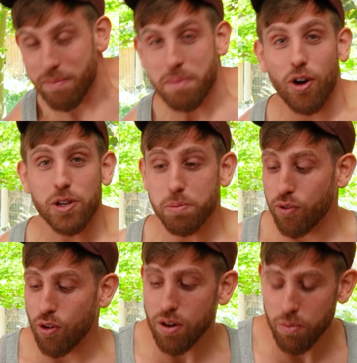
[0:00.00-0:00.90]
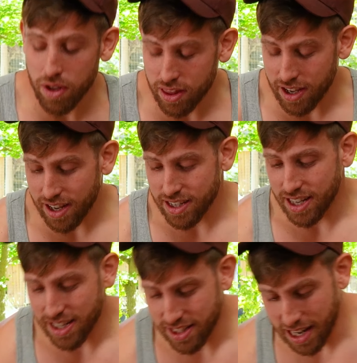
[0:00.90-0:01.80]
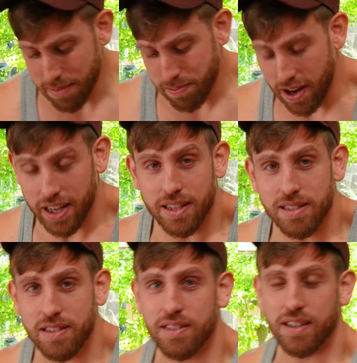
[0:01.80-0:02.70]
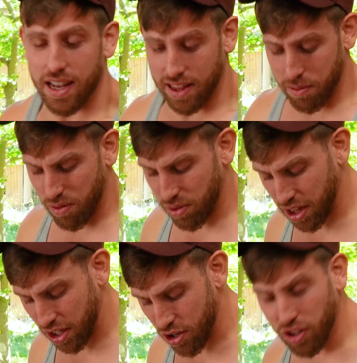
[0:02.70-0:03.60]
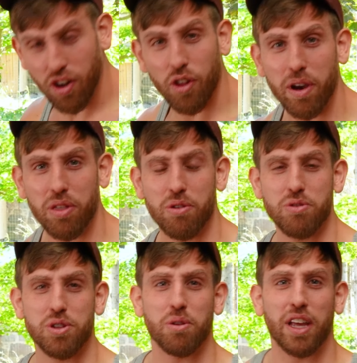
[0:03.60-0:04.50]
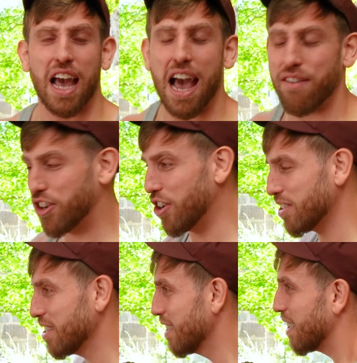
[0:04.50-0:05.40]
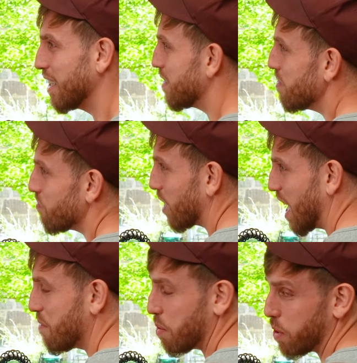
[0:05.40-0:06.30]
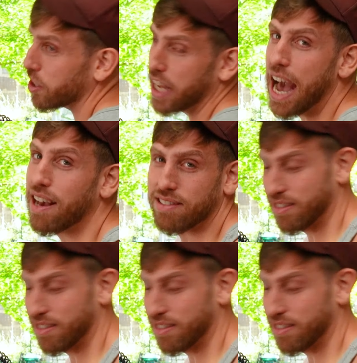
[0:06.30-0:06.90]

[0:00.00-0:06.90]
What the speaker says: meatballs before with diced up onions, and they weren't really cooked all the way through, so they're like half cooked. Give me weird gas.